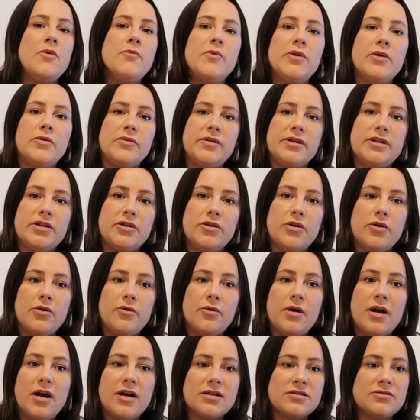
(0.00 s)
We don't need to go
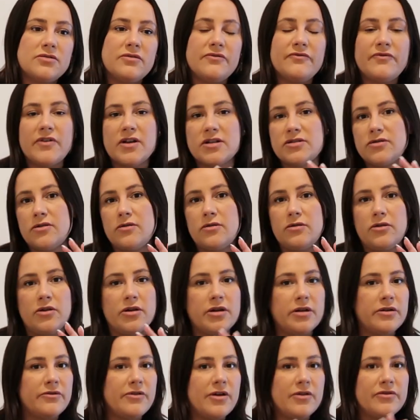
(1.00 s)
hustle and bustle
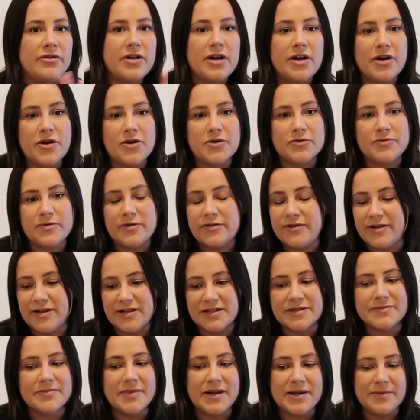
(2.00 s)
looking around the house where
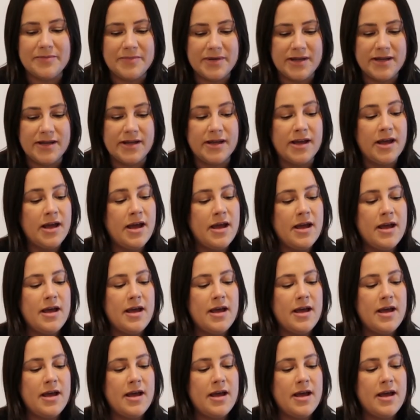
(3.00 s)
things might be.